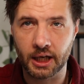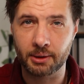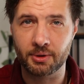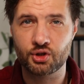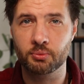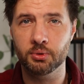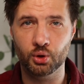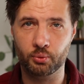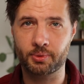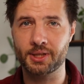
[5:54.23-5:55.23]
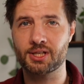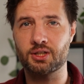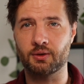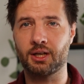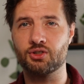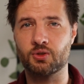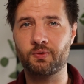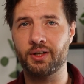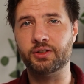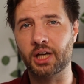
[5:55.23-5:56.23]
animation blueprint so I can
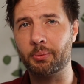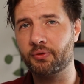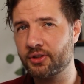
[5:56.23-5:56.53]
just fix some